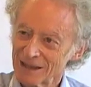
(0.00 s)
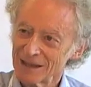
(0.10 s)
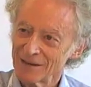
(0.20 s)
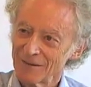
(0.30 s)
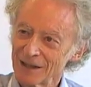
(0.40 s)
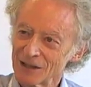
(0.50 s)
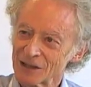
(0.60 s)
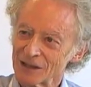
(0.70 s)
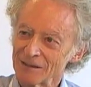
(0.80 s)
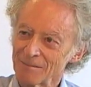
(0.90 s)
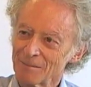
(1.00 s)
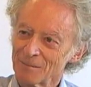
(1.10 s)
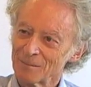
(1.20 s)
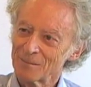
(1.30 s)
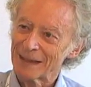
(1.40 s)
innovation,
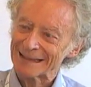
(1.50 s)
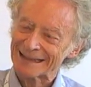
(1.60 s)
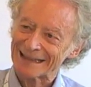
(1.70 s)
but